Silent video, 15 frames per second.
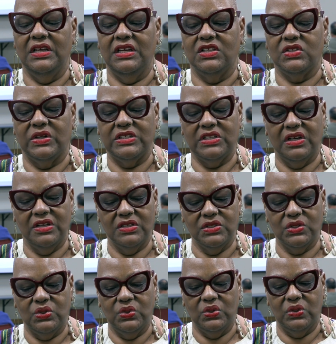So I saw in
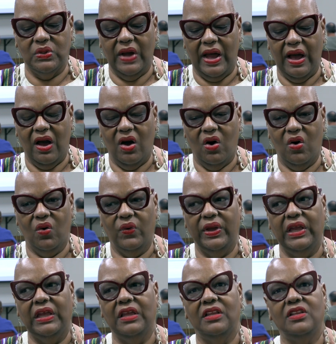school how
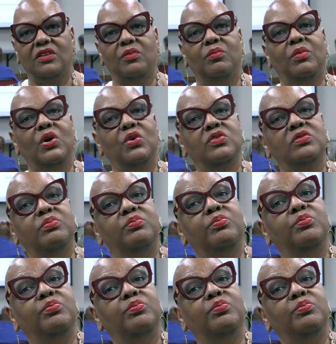in most